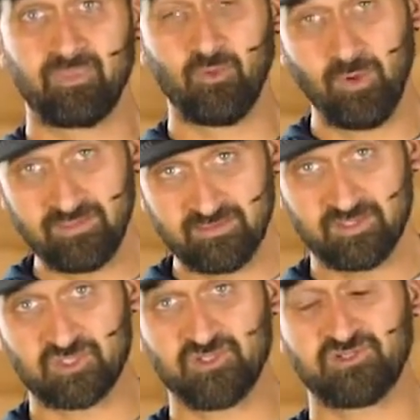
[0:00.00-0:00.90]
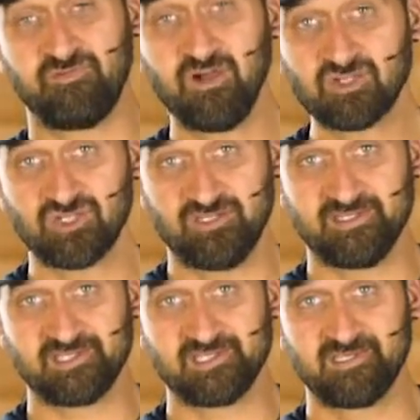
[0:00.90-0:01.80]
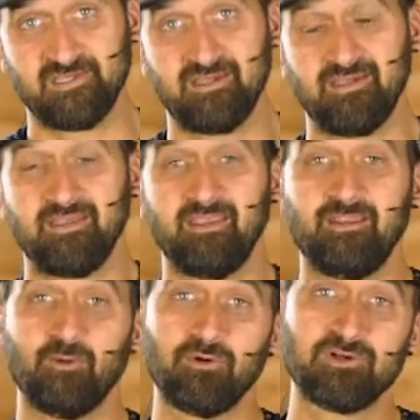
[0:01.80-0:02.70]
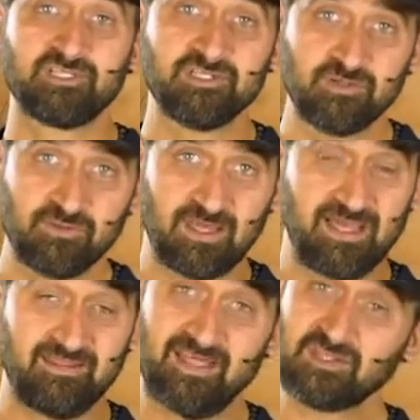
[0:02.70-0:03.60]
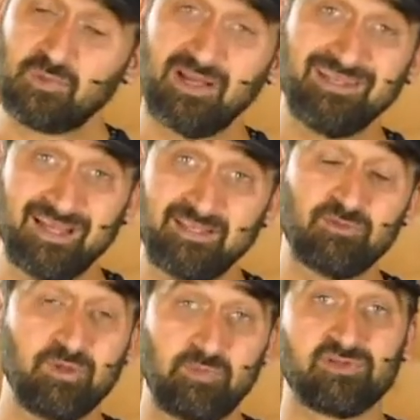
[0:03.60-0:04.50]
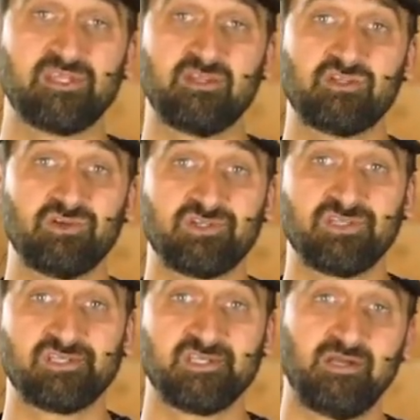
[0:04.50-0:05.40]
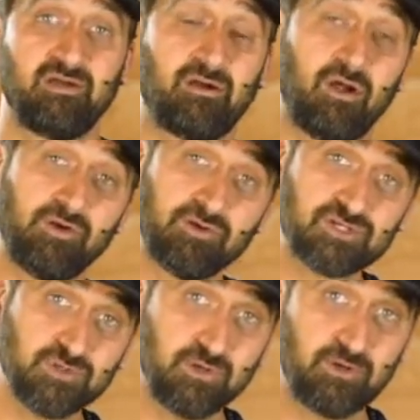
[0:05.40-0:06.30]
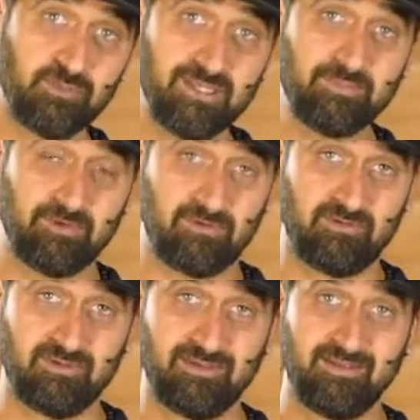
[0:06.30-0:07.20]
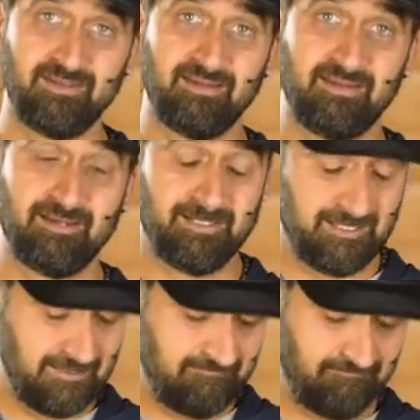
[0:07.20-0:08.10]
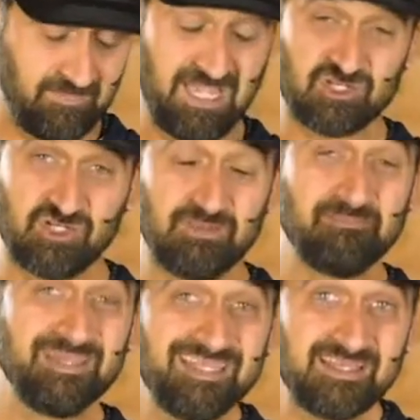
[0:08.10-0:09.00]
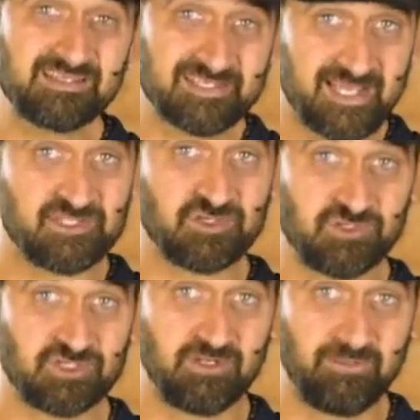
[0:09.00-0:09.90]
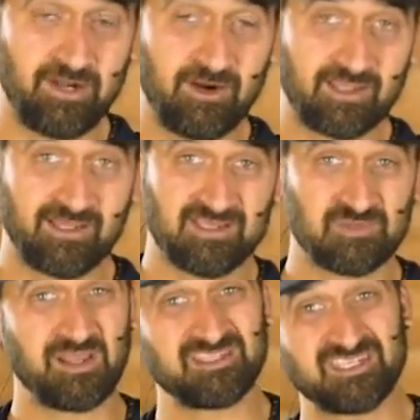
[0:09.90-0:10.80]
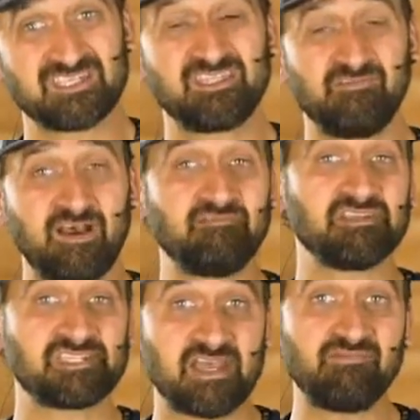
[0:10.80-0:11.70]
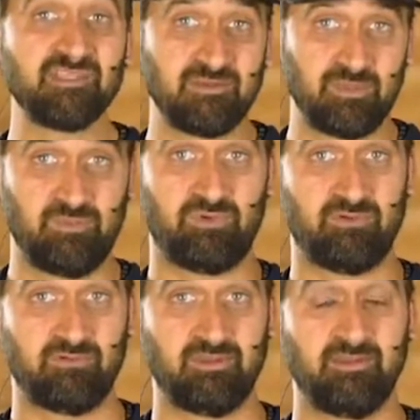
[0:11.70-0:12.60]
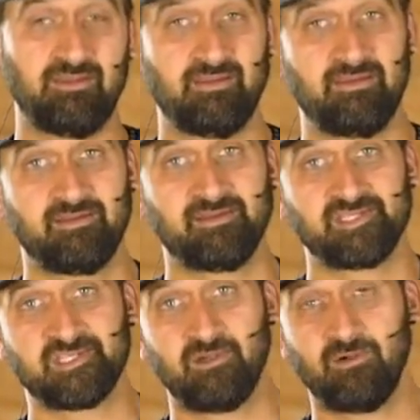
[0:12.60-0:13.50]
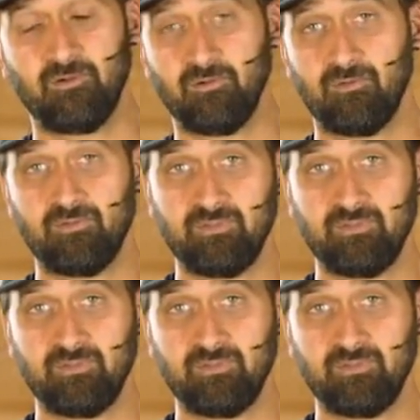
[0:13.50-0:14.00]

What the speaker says: the way that the church functions in order to do that. And that's why 93% of churches are under 200 people. Actually, the median-sized church in America is about 65 to 70 people. So,